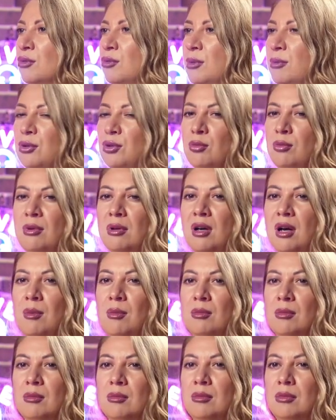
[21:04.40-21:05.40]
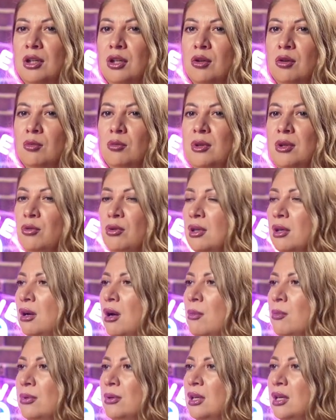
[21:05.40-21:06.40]
maybe to become, be with a
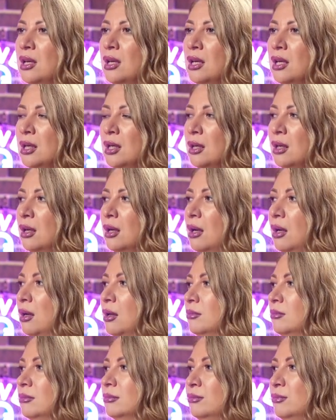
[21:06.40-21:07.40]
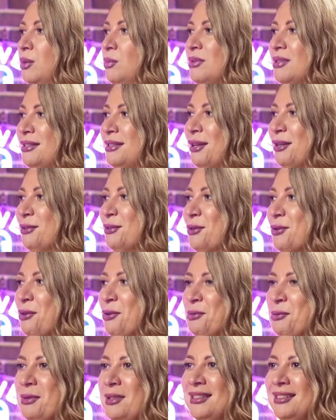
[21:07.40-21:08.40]
company, maybe start your
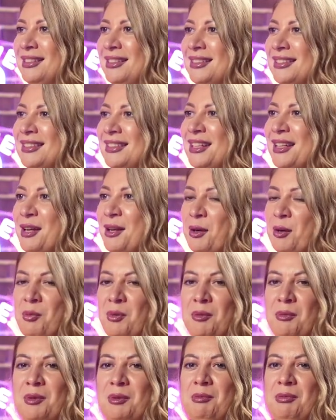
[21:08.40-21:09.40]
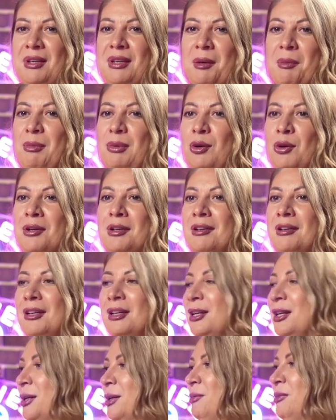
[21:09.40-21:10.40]
own business, maybe be a blogger,
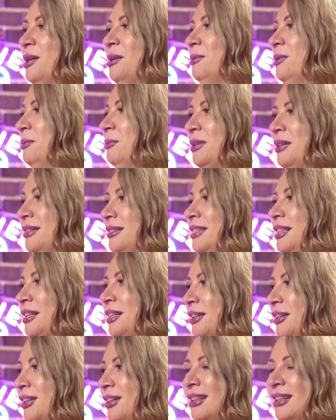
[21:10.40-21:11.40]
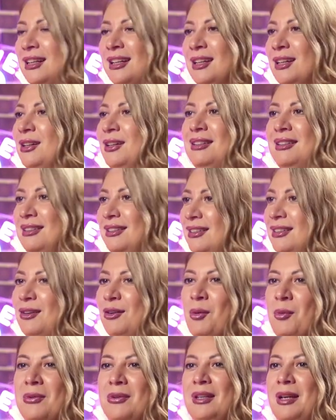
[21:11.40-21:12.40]
maybe be a singer,
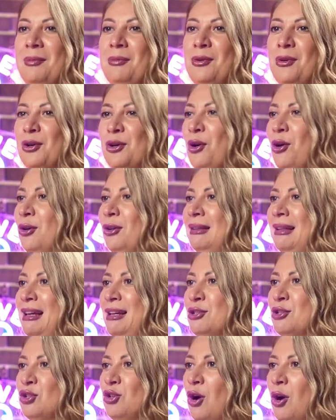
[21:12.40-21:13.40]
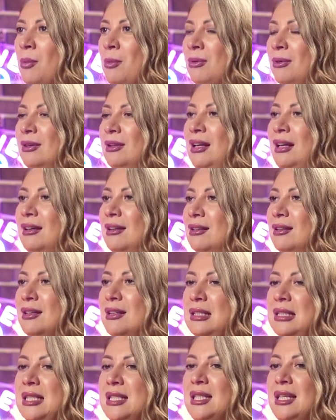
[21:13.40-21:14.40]
open up your online shop. Yeah. Like, there
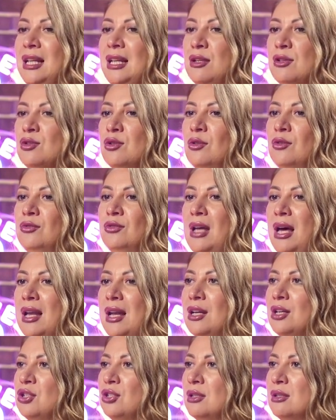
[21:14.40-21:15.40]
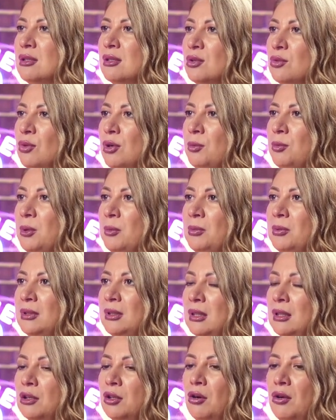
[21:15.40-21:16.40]
is a zillions of directions where people
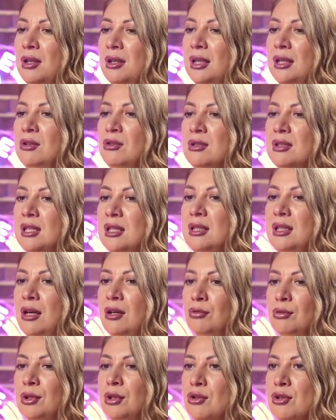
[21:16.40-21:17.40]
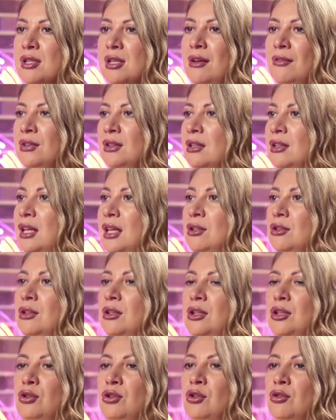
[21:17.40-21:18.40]
can go. And then you sit down with yourself, and at the end,
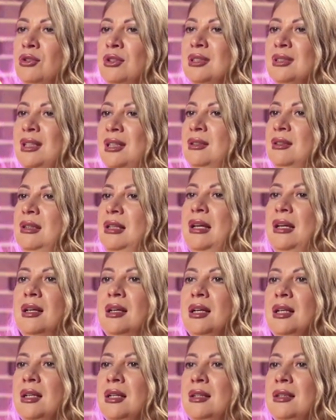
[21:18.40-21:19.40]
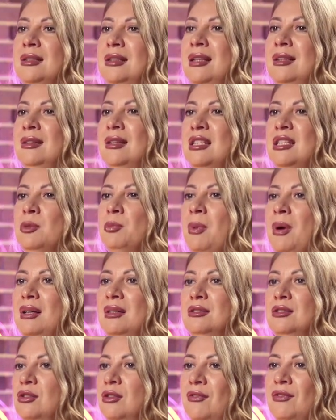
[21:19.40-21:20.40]
you notice that, like, 10 days
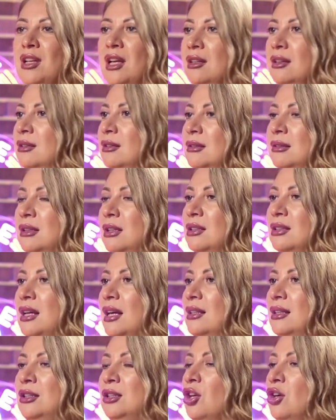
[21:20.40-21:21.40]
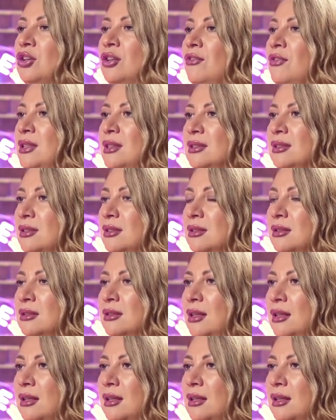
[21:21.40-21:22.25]
past, you have not done none of this. Like,